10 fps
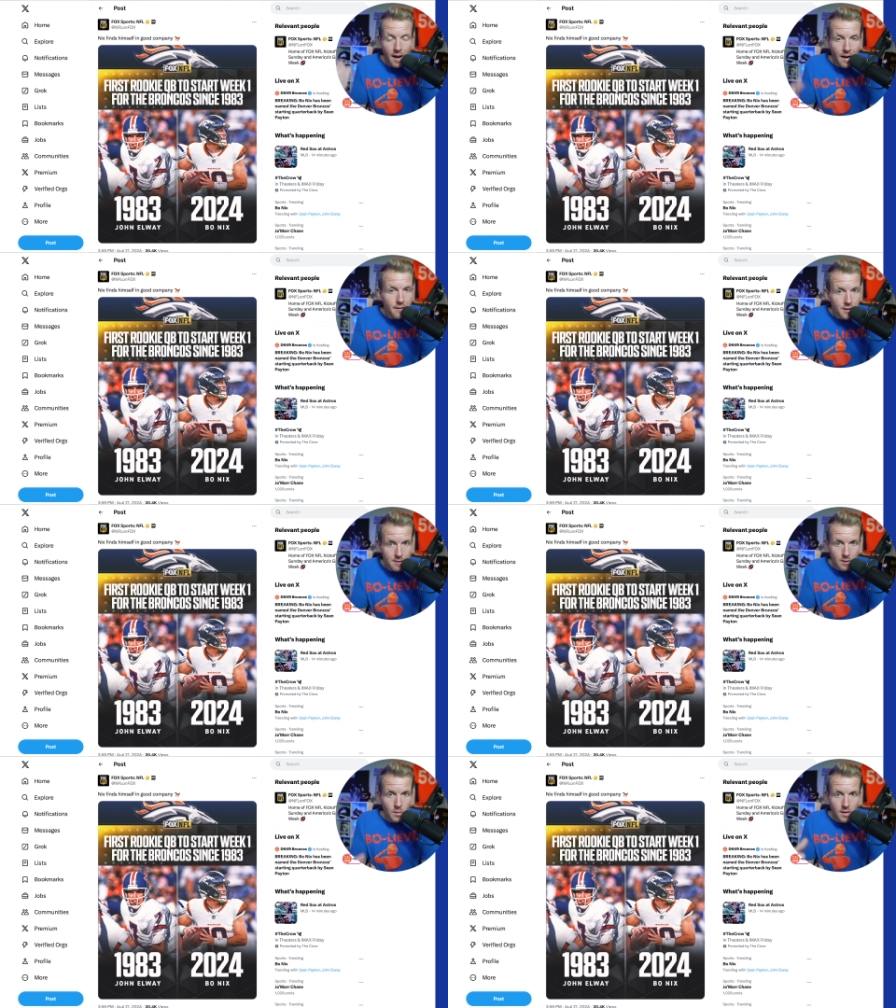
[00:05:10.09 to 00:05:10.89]

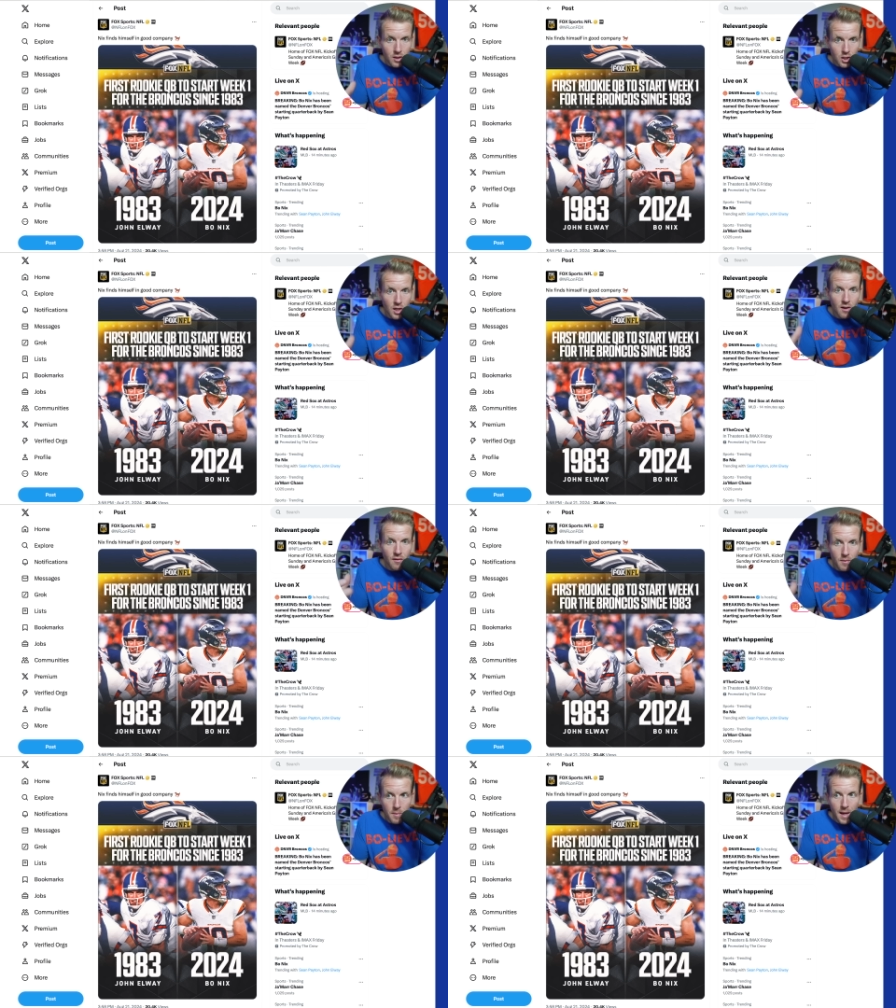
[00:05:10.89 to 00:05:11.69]
Obviously, we had the
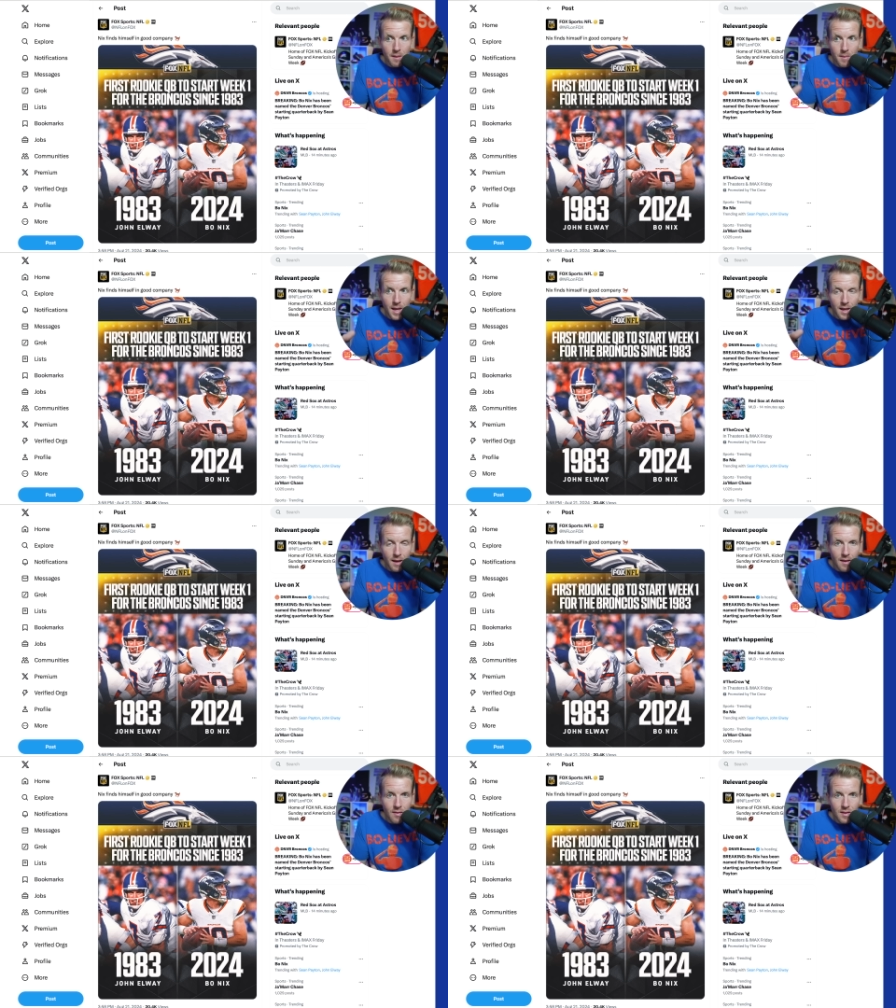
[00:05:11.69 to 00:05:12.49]
sheriff and Peyton Manning,
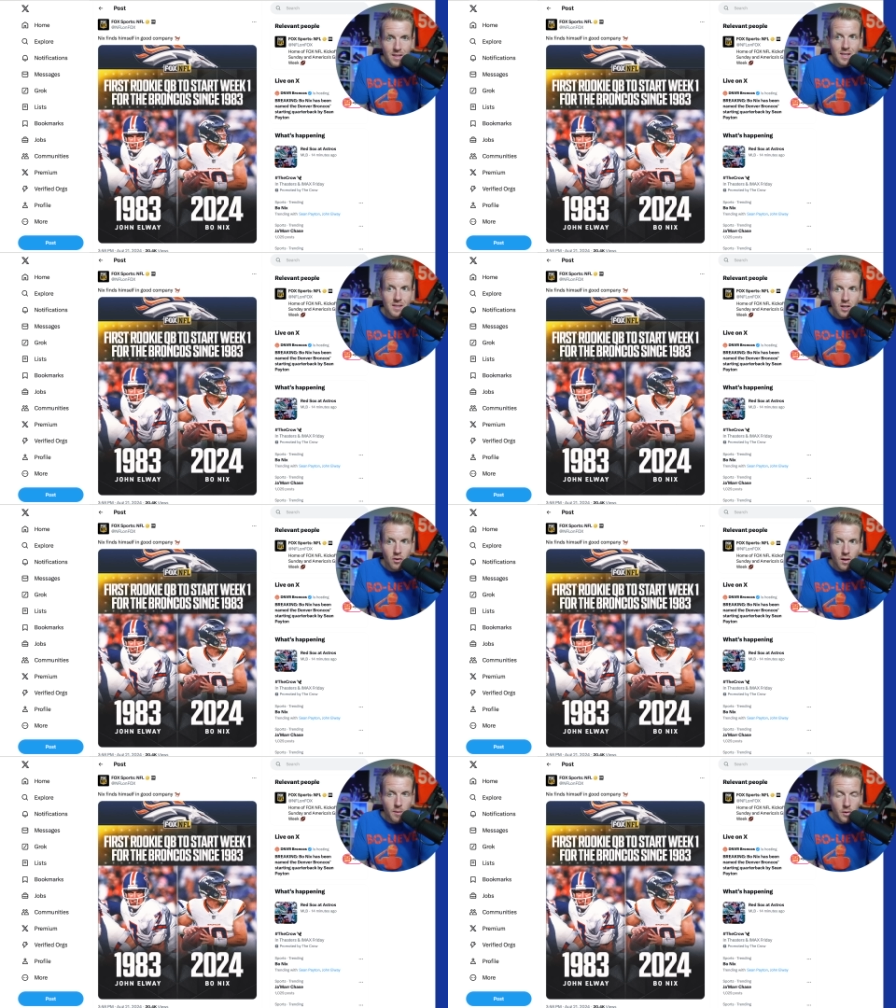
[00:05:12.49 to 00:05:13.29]
and this is
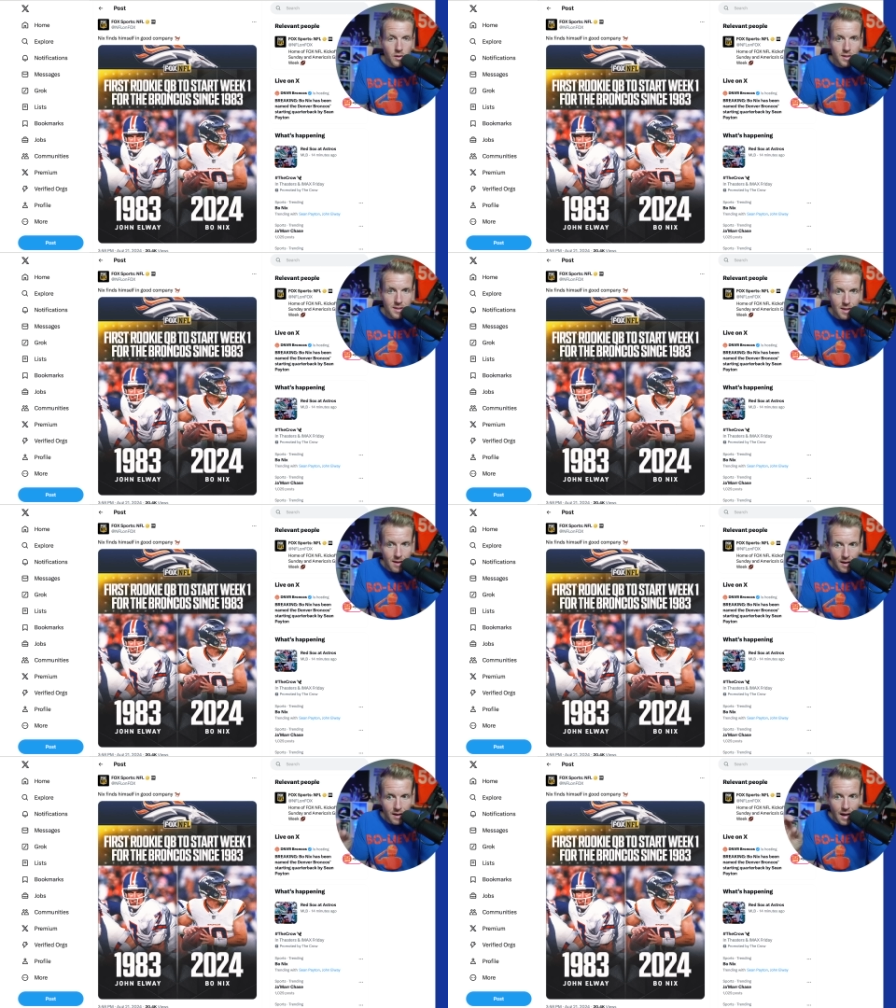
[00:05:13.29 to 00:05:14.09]
incredible to see
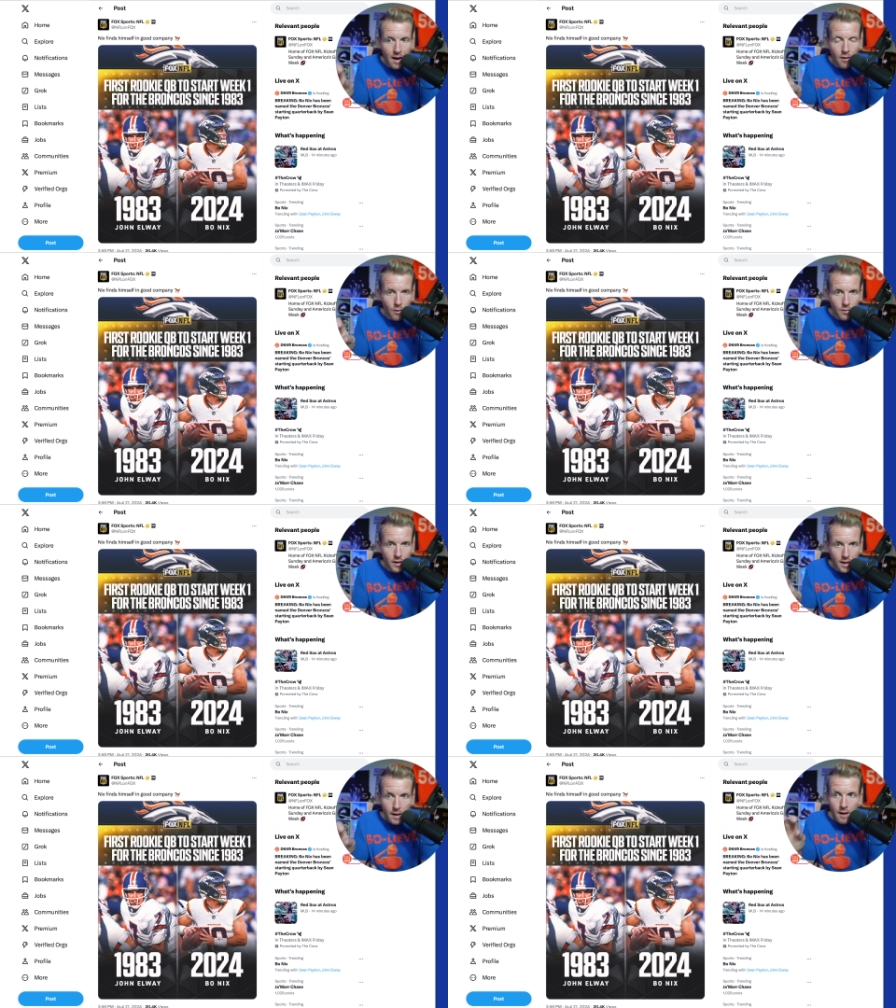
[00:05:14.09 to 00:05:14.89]
that not
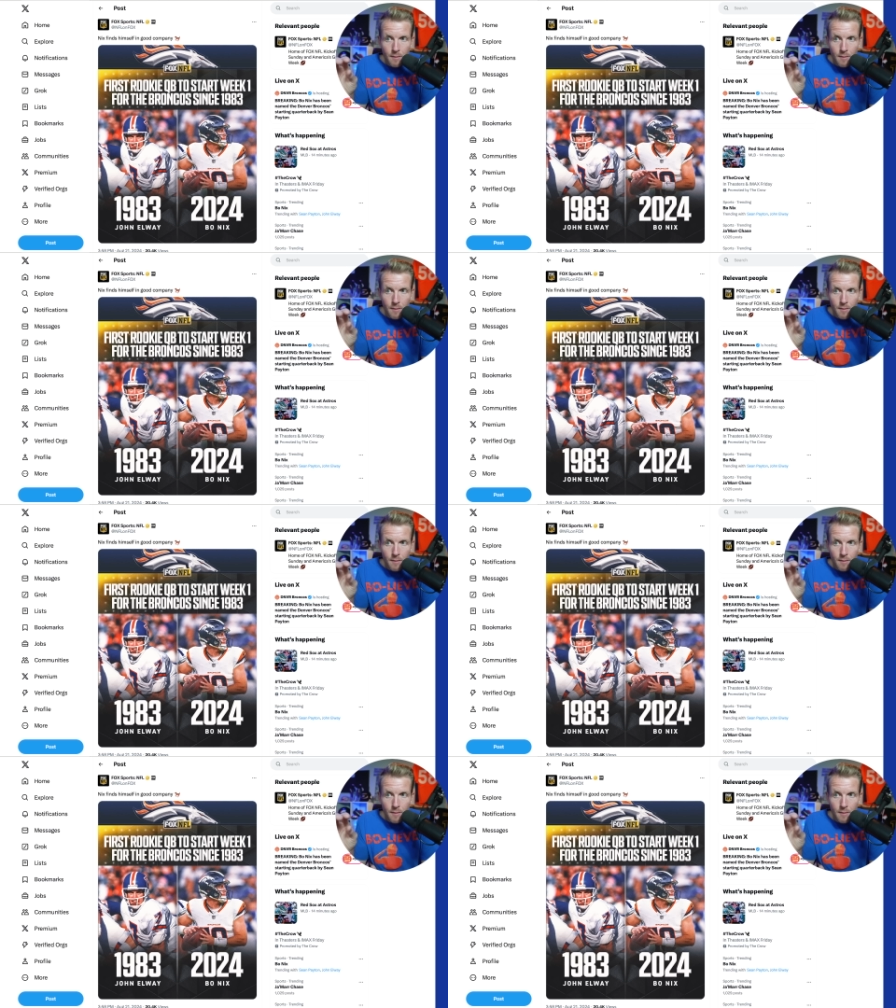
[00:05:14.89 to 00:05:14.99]
only